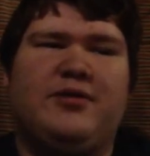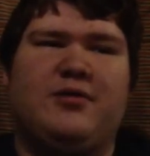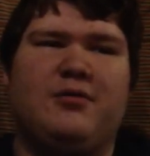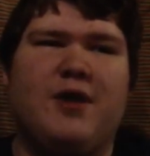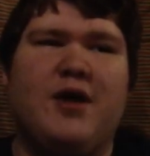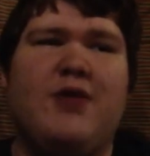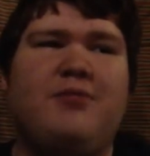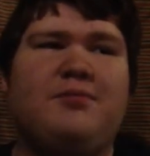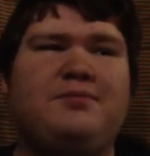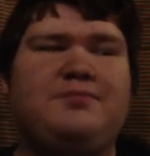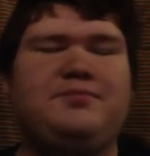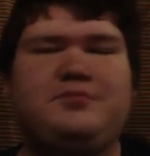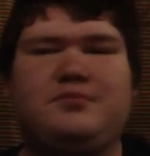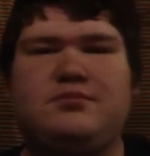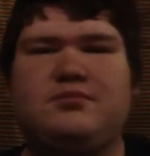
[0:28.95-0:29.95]
Well,
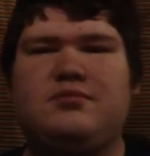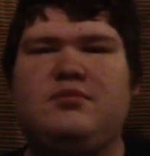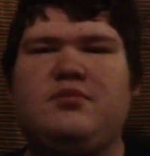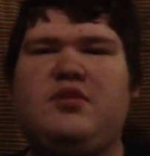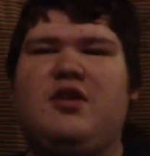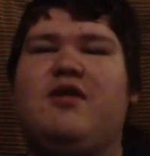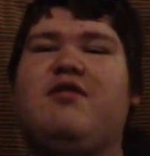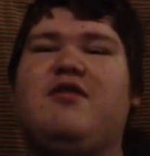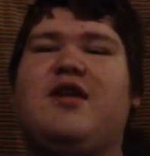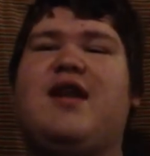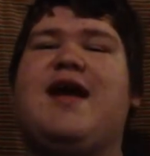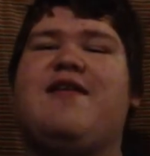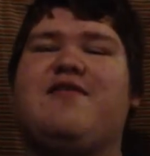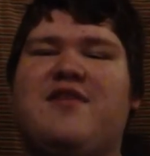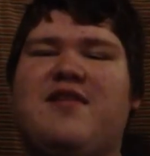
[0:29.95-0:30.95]

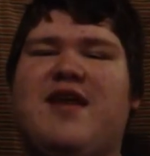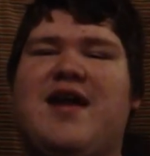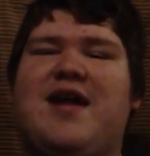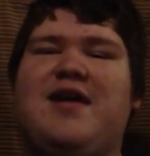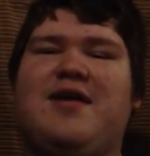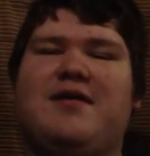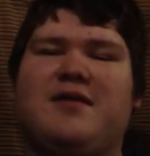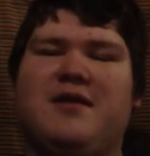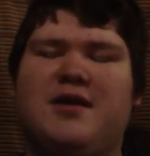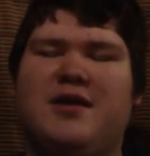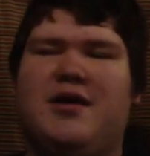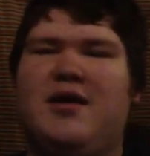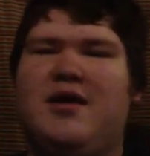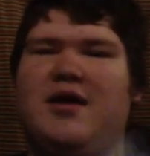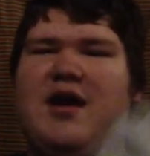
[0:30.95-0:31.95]
Today's the day.
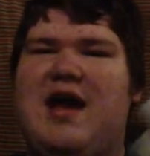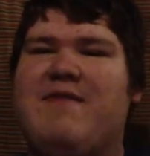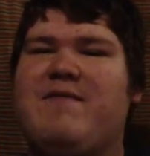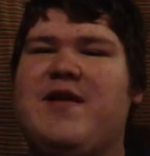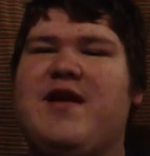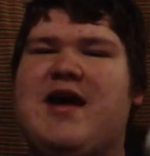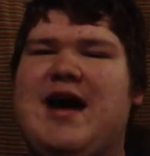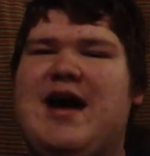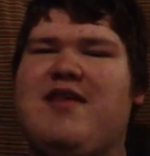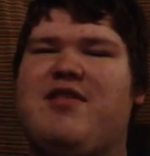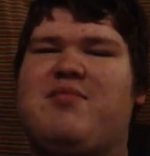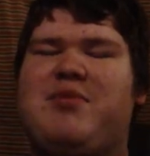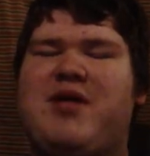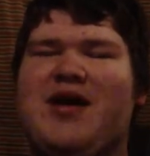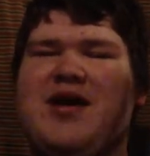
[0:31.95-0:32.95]
Every
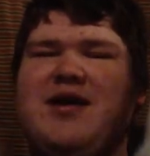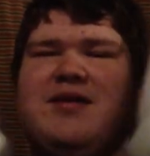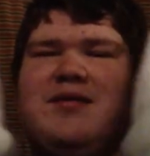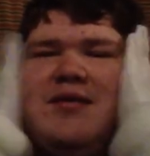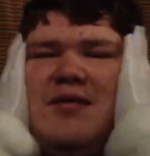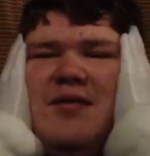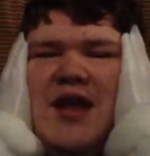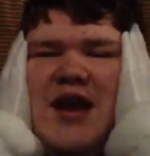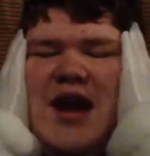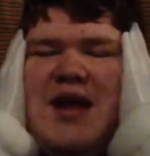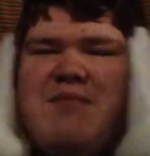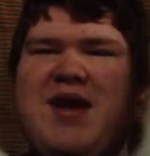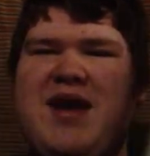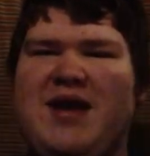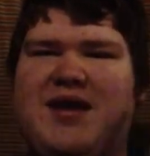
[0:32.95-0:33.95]
cosplay that I
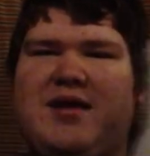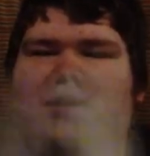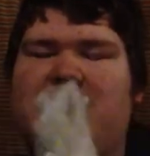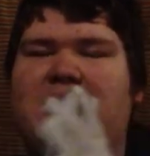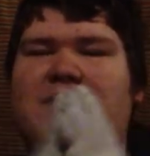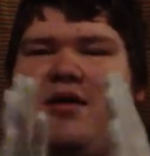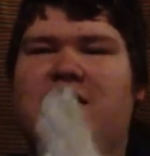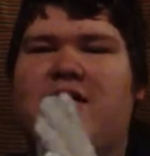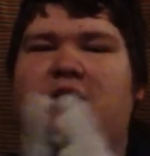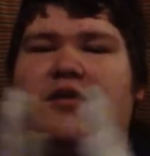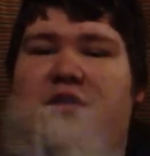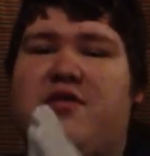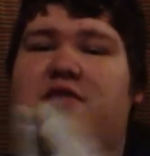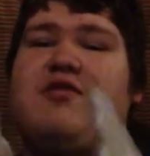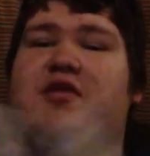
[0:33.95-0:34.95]
make,
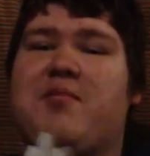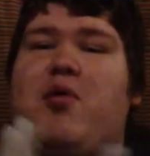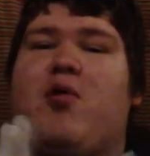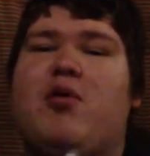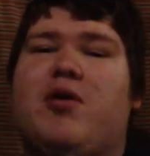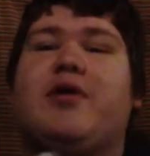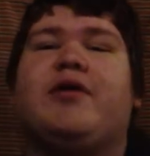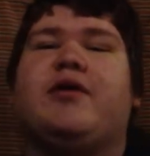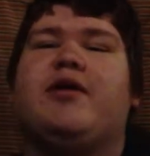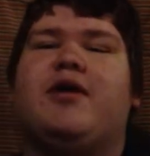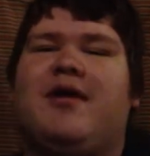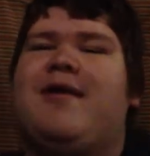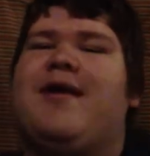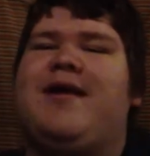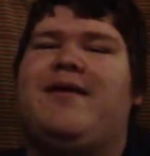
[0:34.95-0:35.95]
this is important,
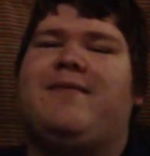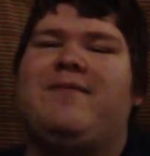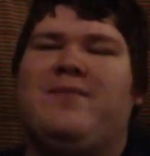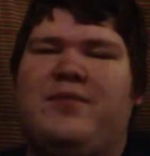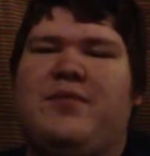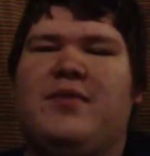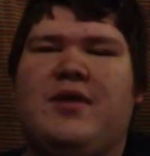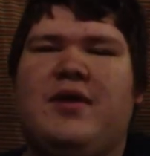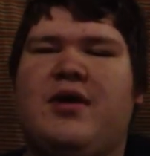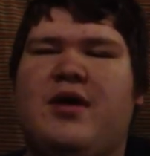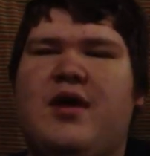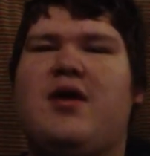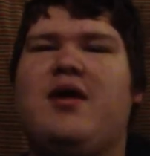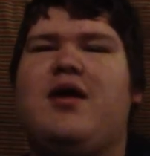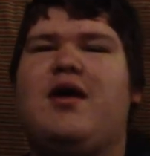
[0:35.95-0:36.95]
alright?
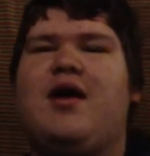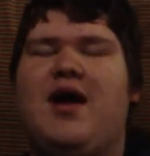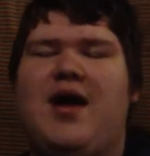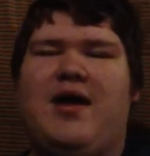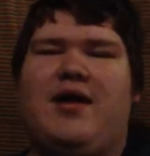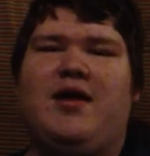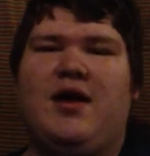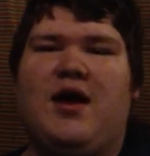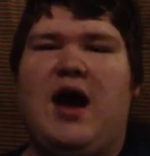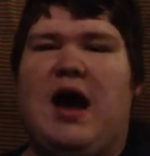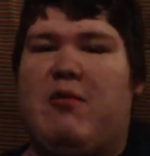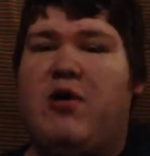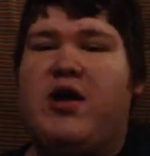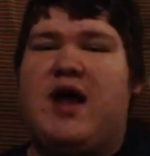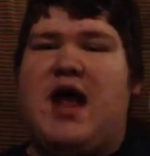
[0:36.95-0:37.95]
And I
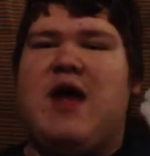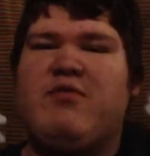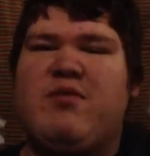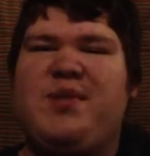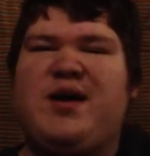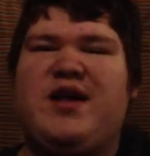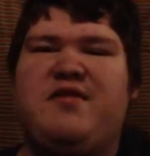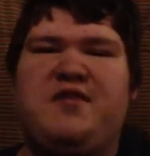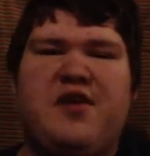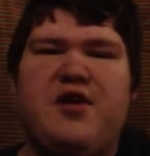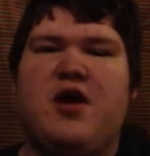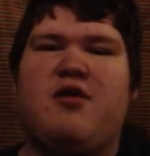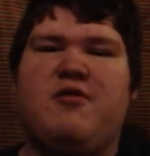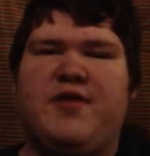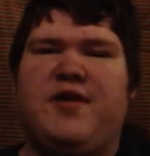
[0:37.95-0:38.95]
want everybody to
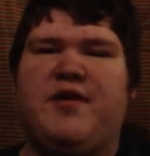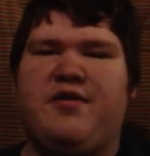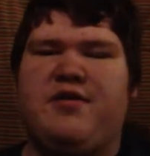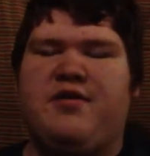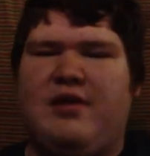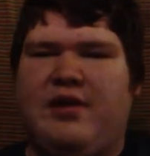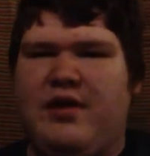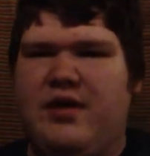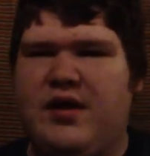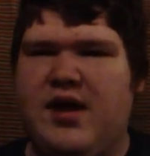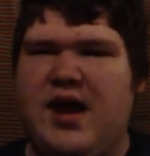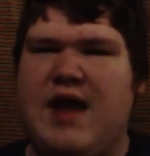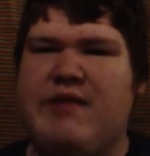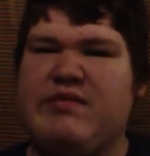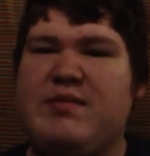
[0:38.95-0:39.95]
know this.
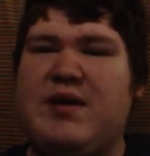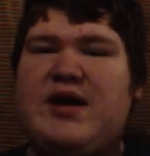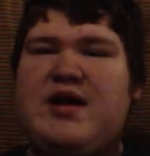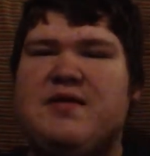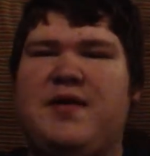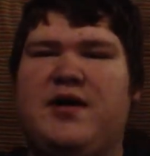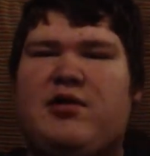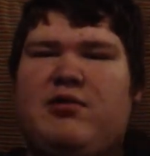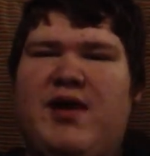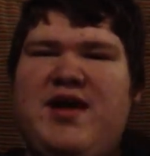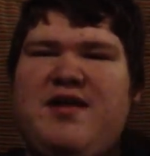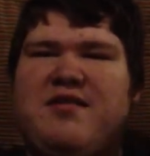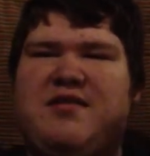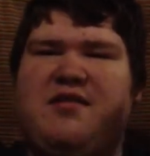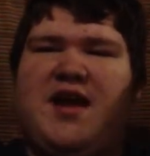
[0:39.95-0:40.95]
Everybody in the
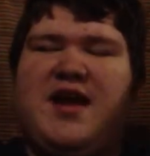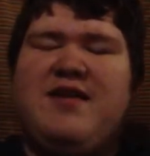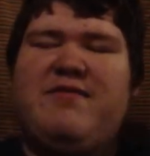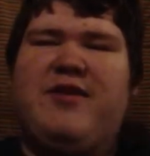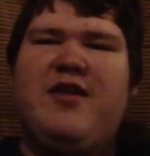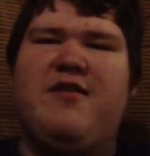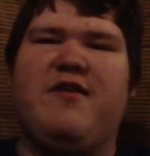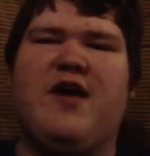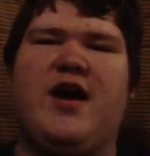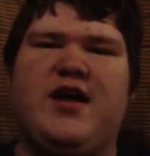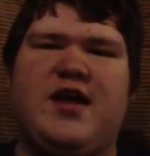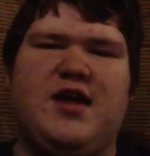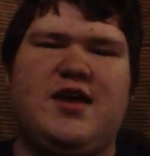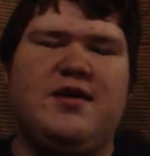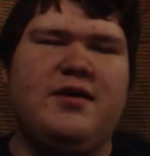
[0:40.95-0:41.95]
great state of
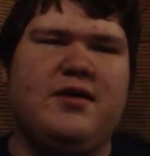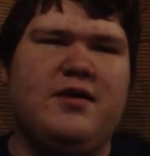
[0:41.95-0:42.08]
Kentucky.